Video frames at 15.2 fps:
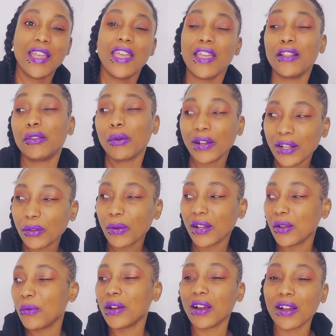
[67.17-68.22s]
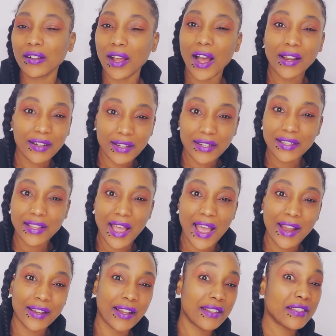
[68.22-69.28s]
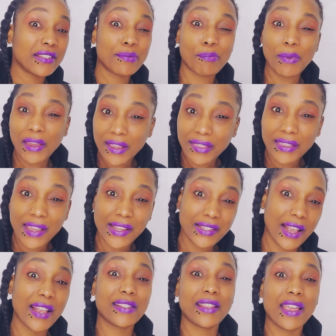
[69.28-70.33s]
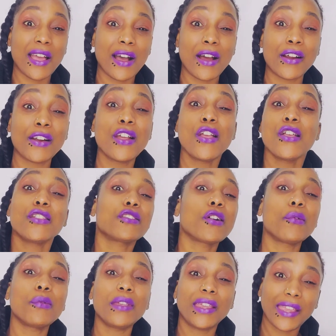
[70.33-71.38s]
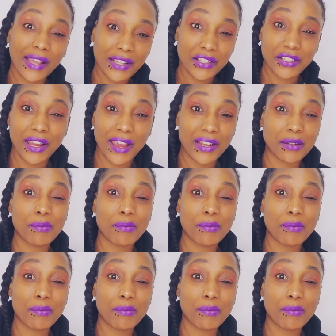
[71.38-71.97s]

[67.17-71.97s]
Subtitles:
In 2020, we're going to understand and speak things as they are so we can change.